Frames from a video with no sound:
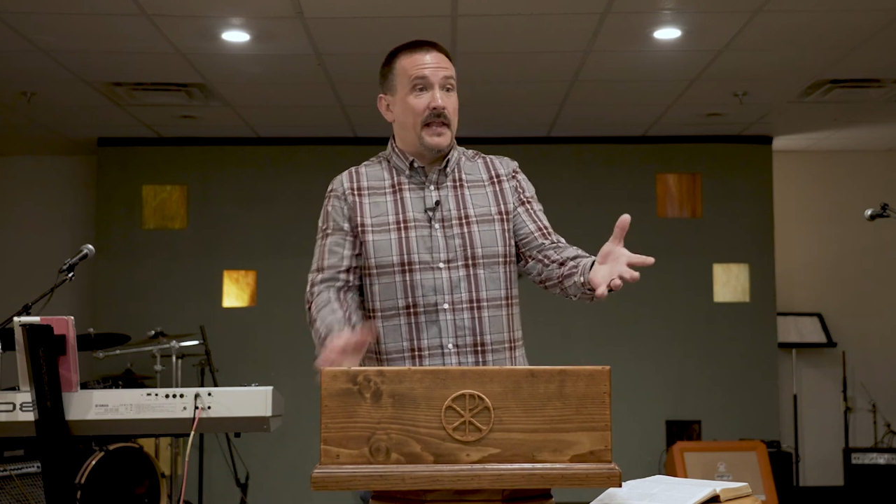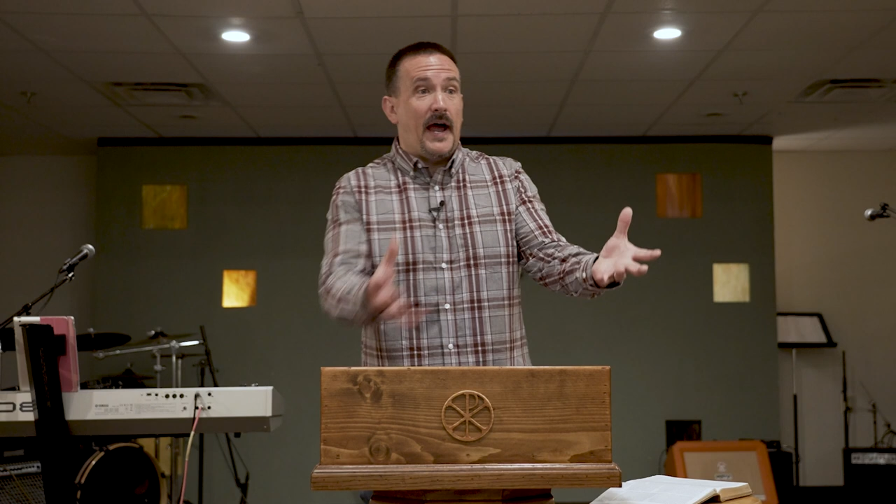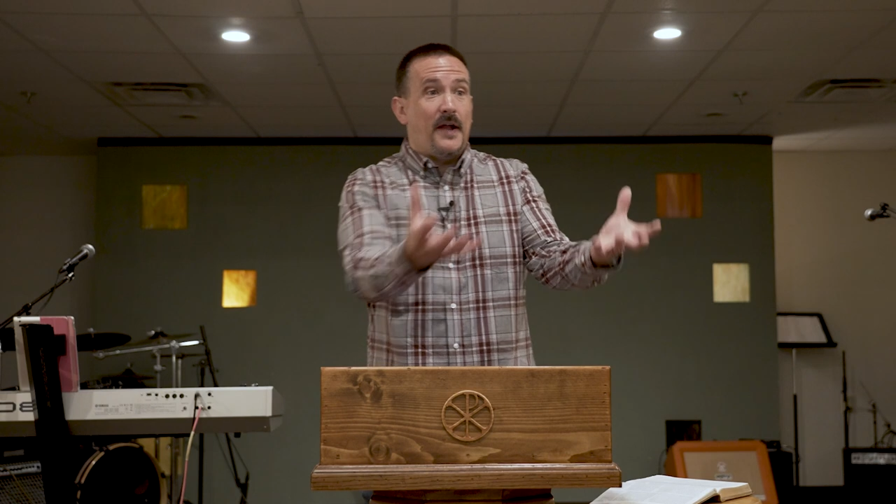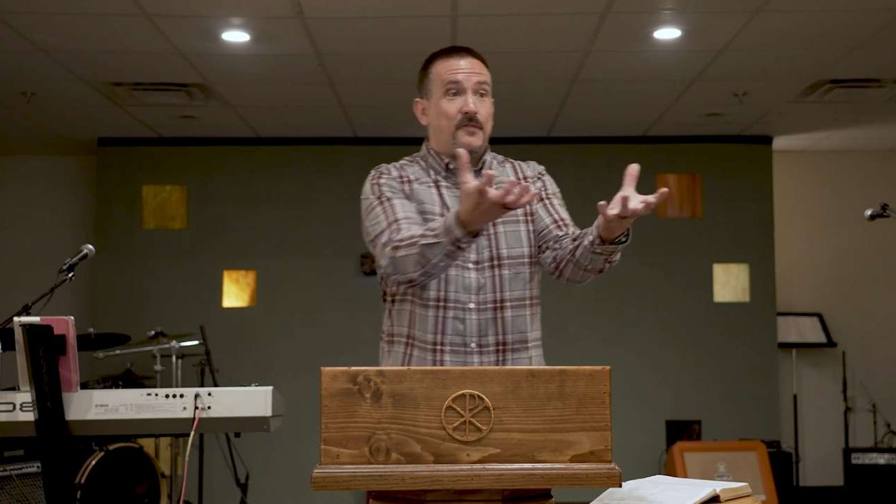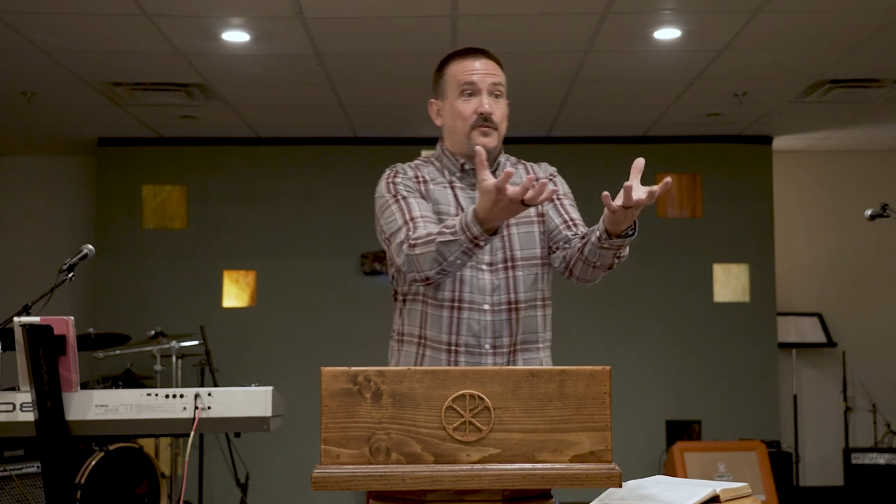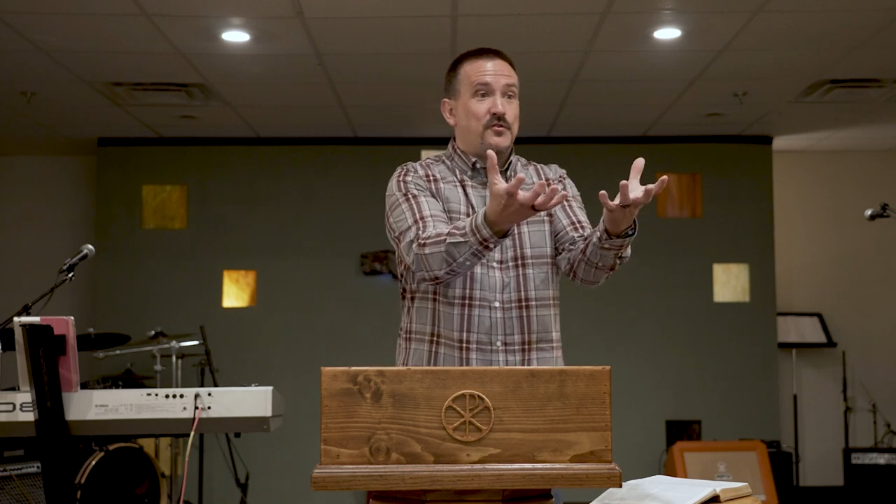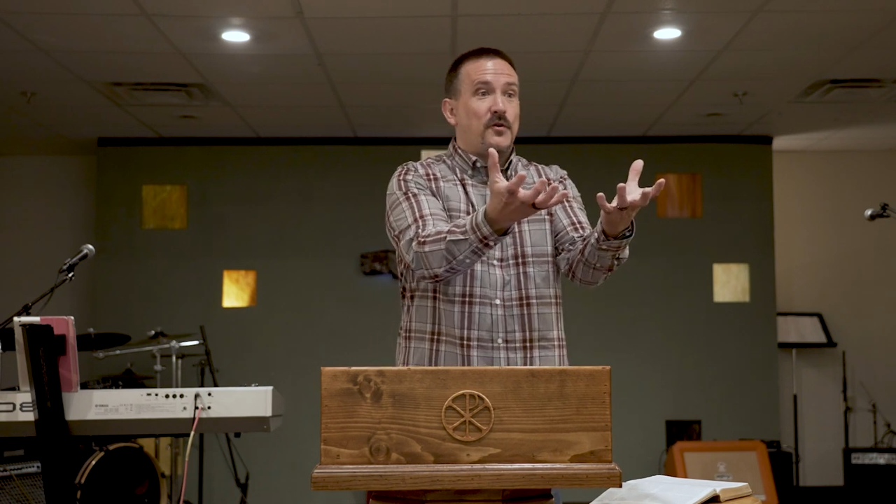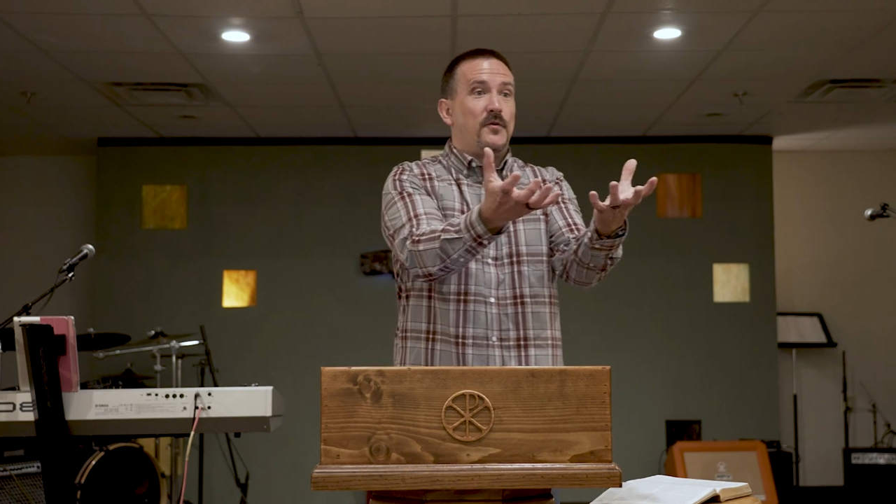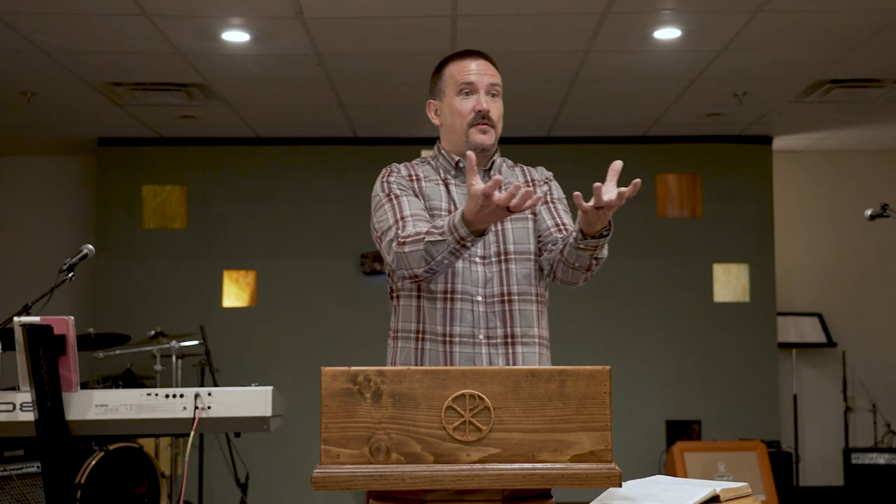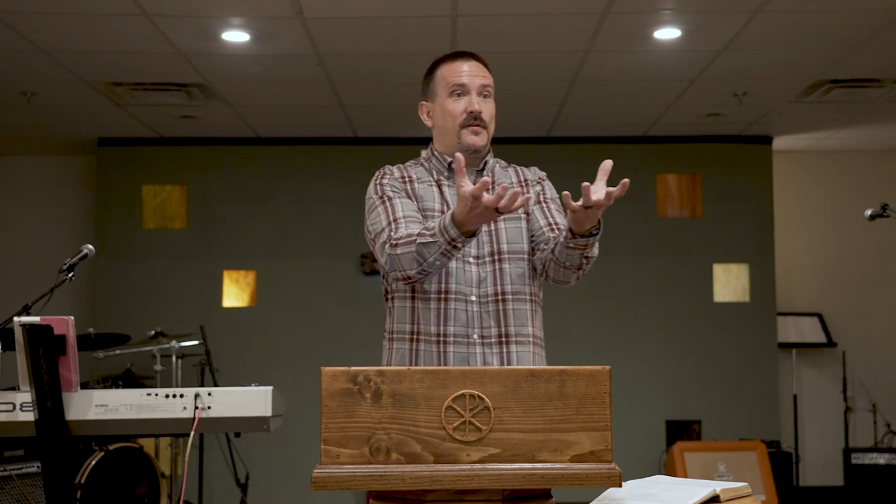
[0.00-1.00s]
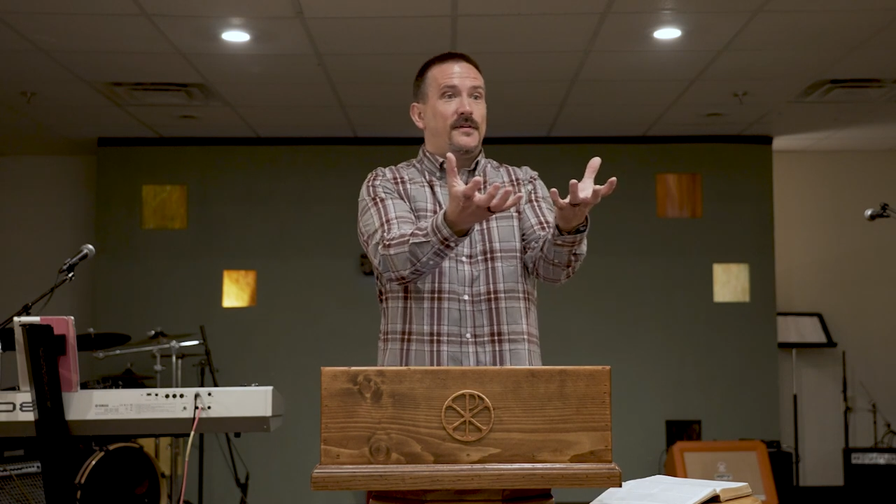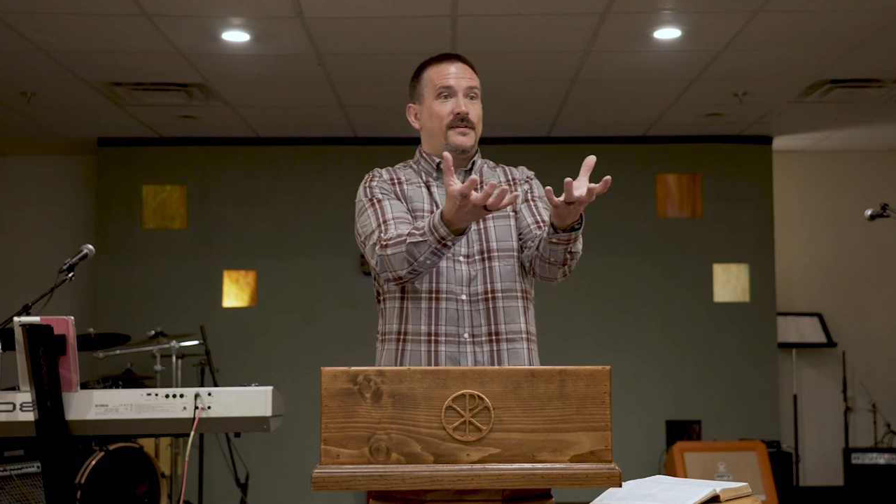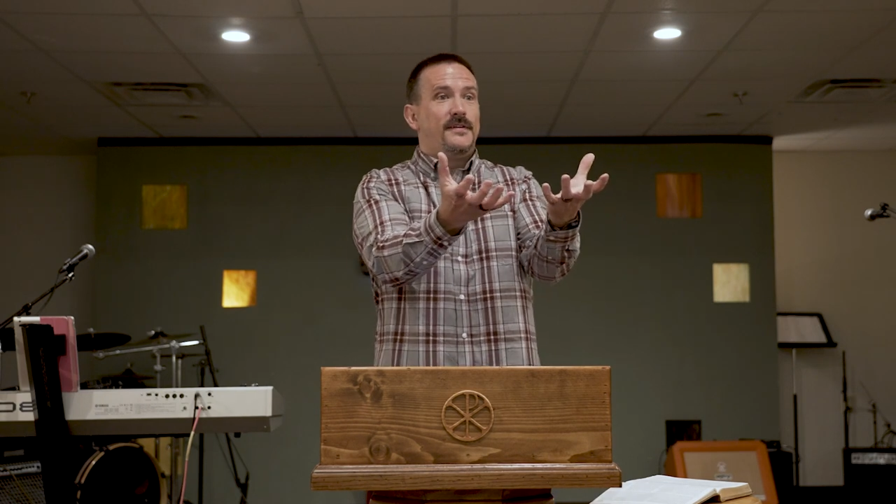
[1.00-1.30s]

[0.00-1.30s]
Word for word: light of the truth,